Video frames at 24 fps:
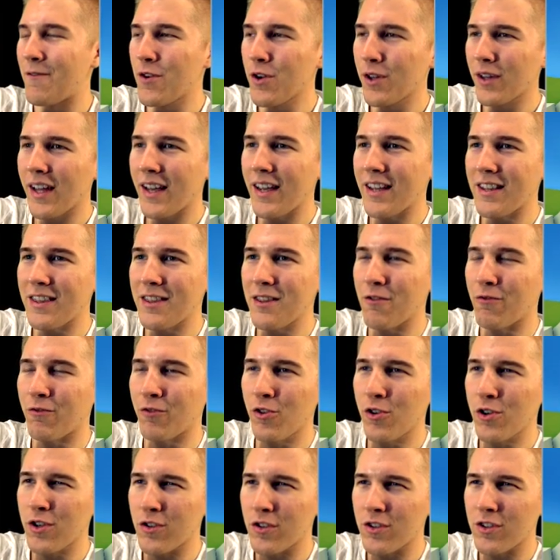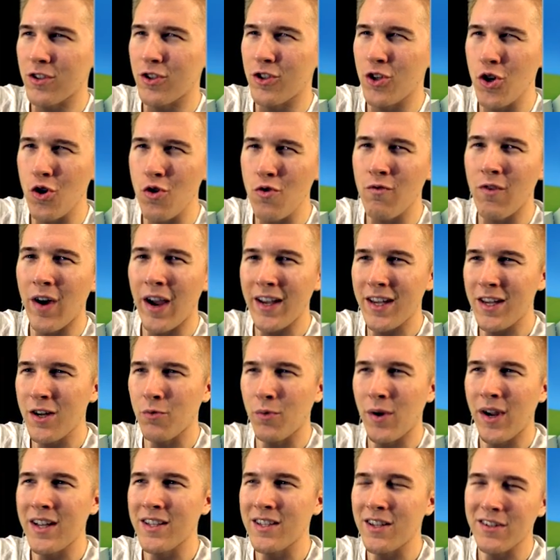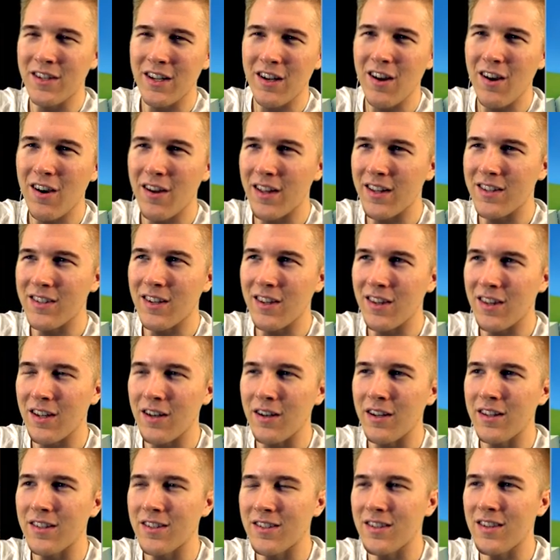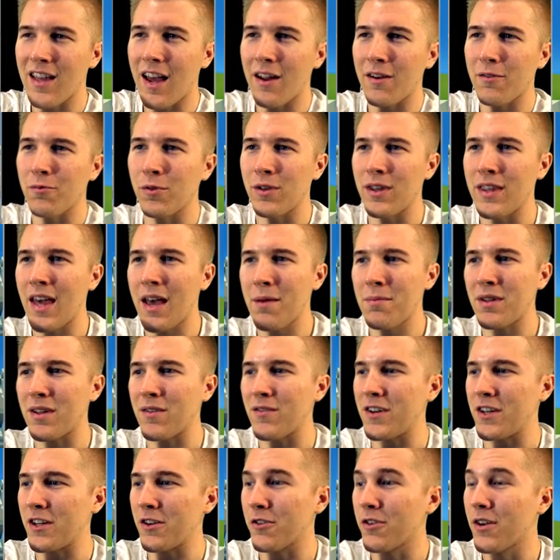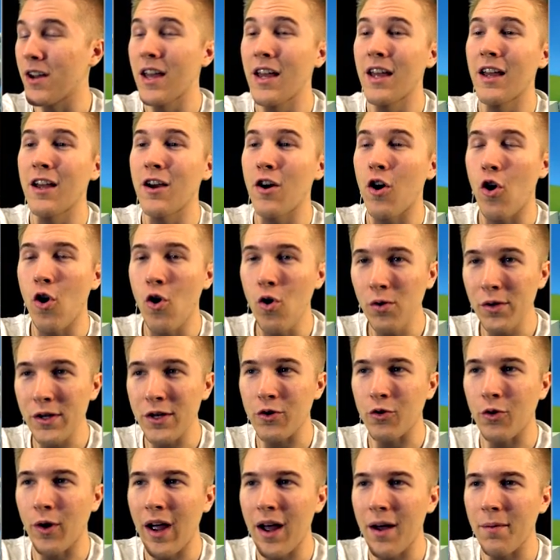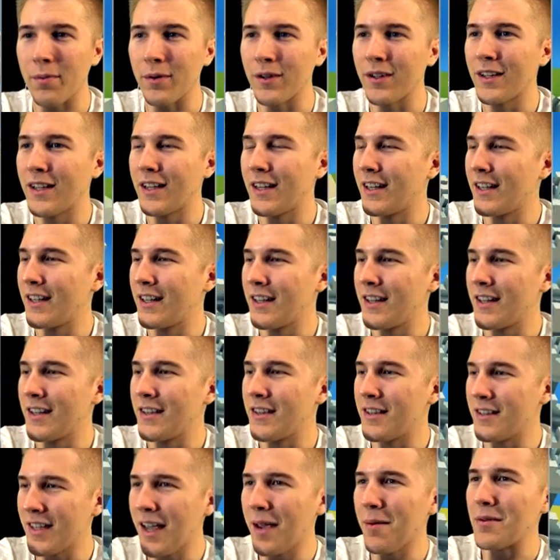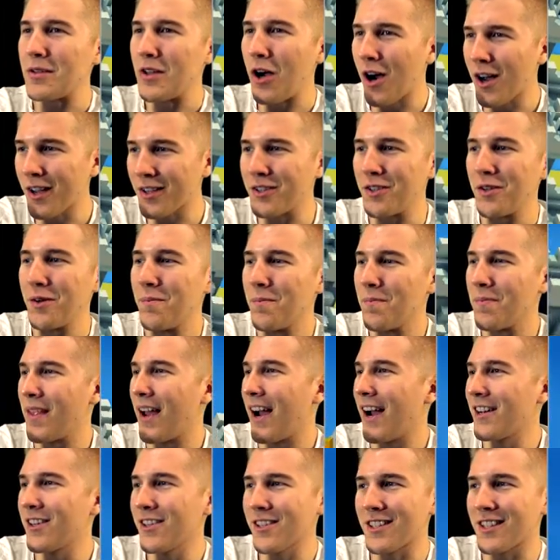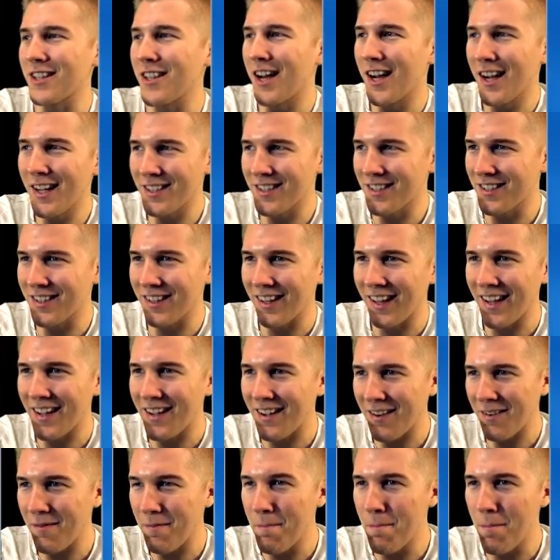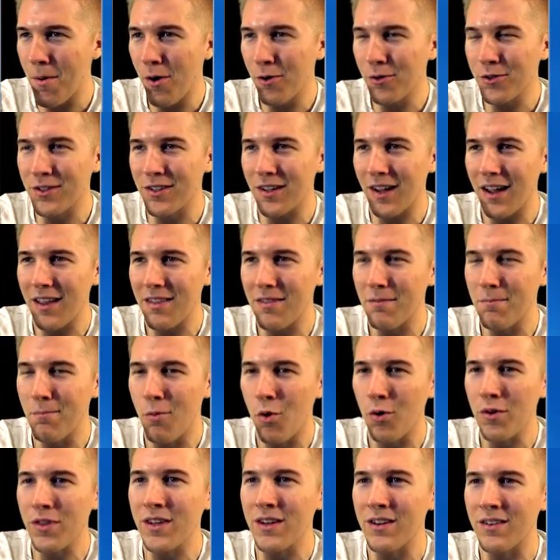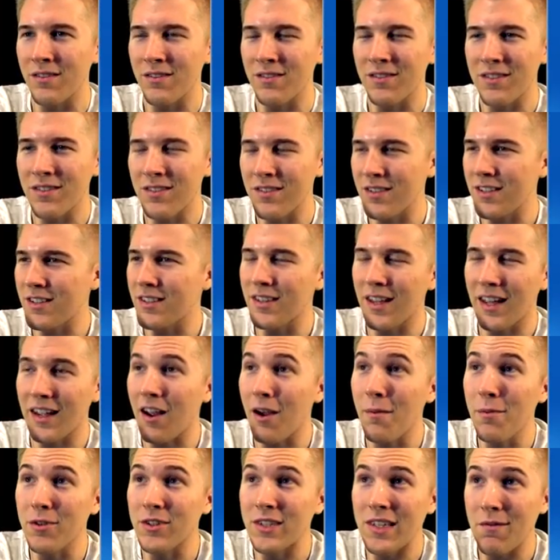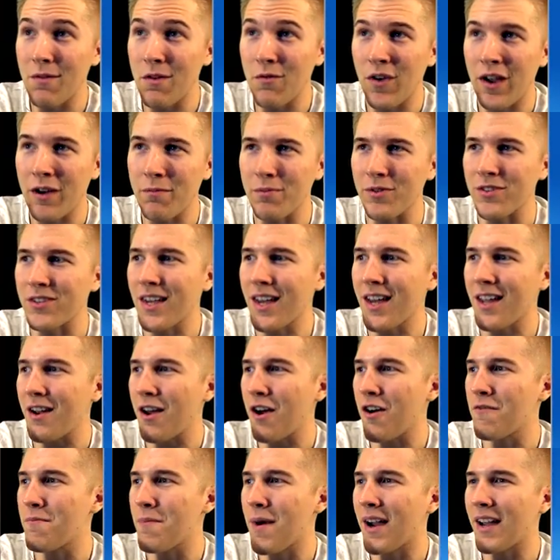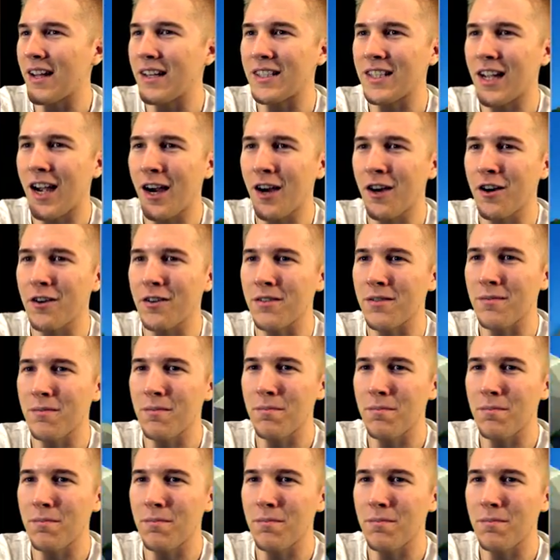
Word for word: feel like the first two Viking raids, I was like, oh, that's nothing. It's not really that big of a deal. Holy crap. This game is awesome. I just lost like most, uh, more than like almost 75% of my entire